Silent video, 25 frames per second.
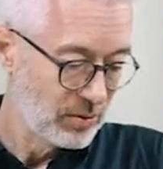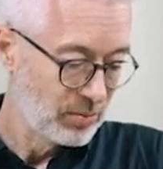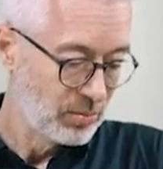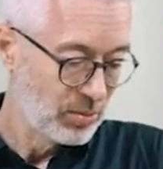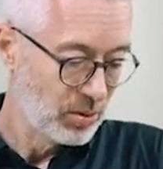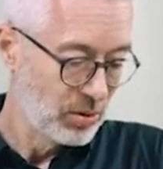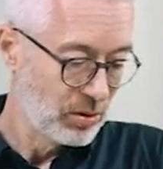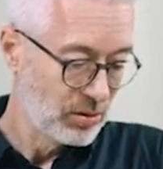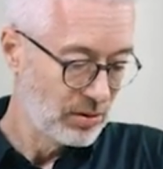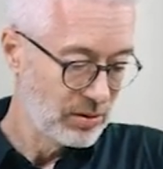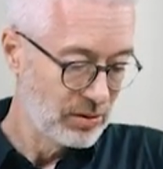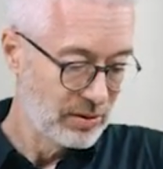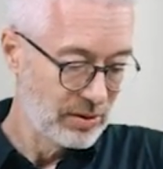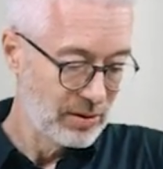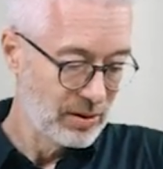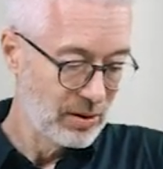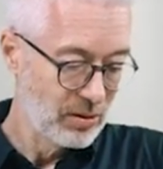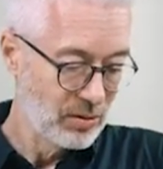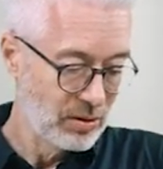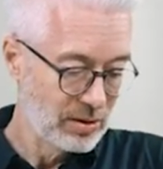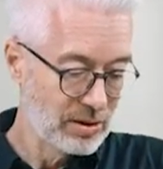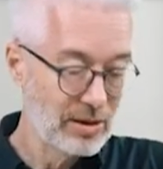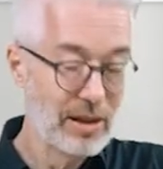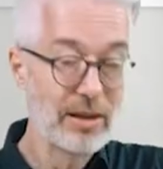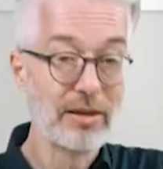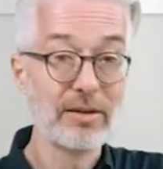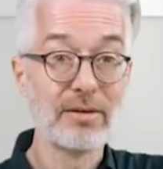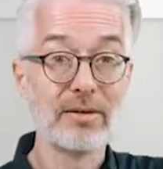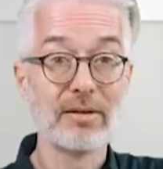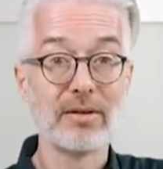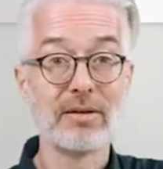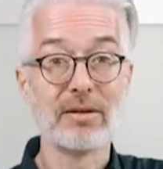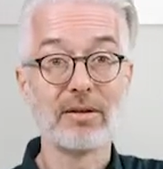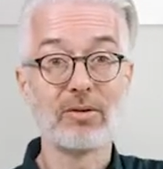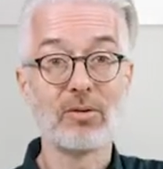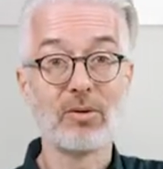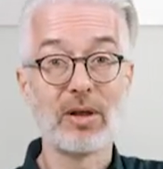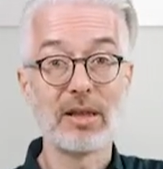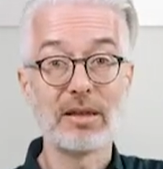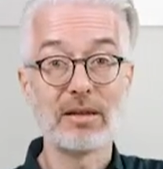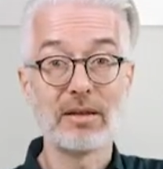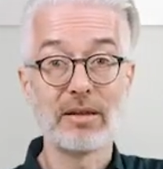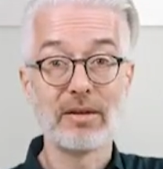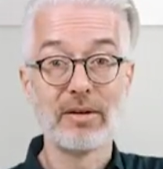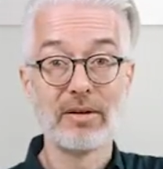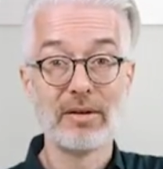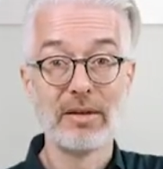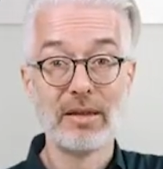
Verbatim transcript: the persons here is listed in red.